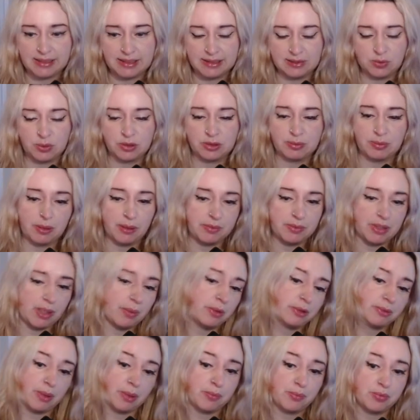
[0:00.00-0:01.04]
That
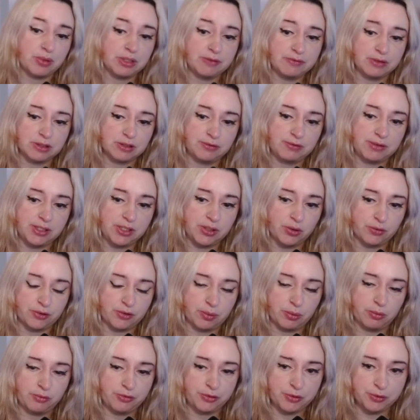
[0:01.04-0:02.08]
was my previous video
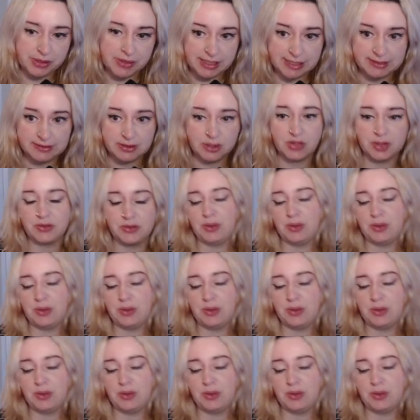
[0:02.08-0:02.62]
from a few days ago.